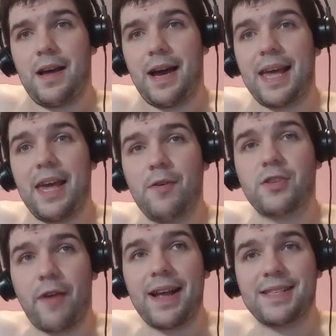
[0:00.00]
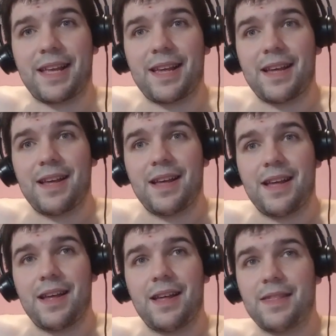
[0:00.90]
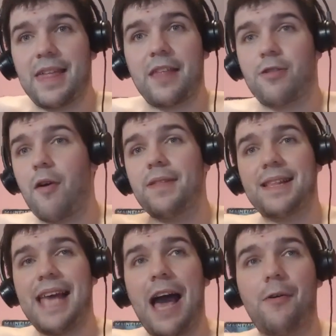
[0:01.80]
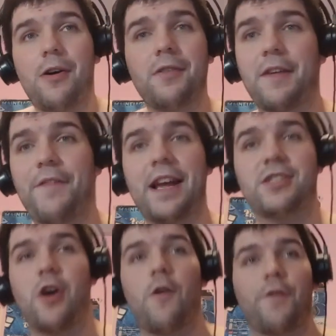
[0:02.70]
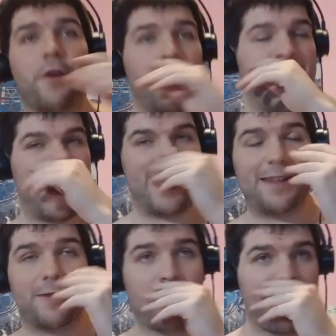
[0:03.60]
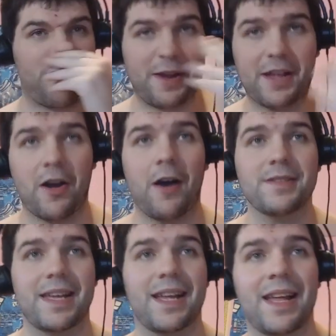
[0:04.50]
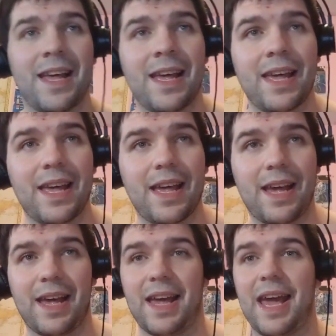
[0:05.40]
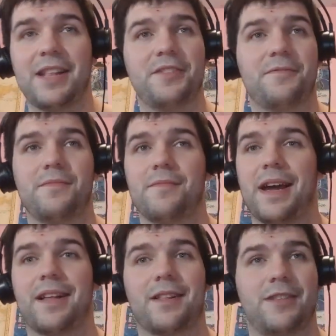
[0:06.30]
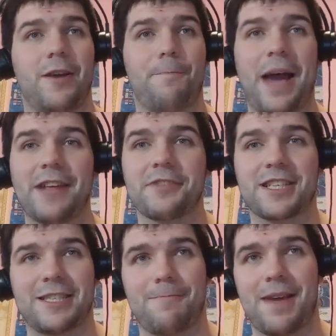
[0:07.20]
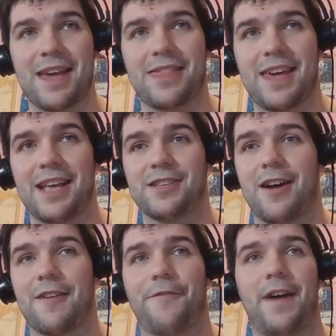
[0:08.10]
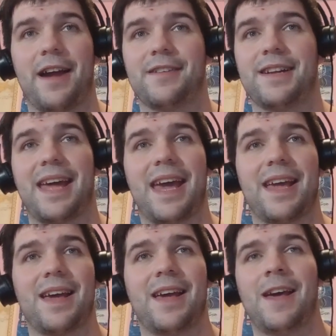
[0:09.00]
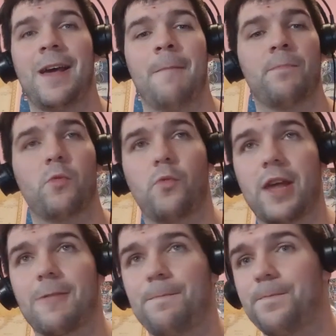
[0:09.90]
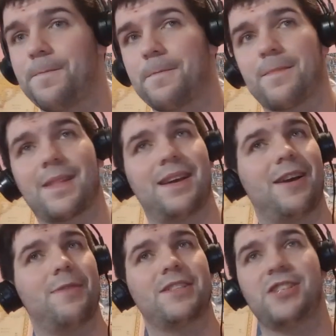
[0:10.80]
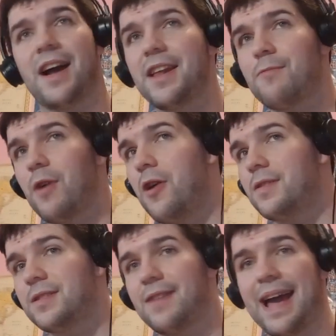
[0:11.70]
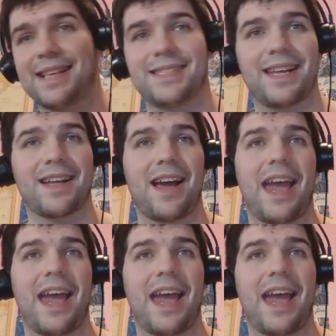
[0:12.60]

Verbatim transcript: Like, it was crazy. They throw in the towel, the fight's over, and referee calls it. And like, dude, Patrick Smith is on fire today. With with Johnny Rhodes lasting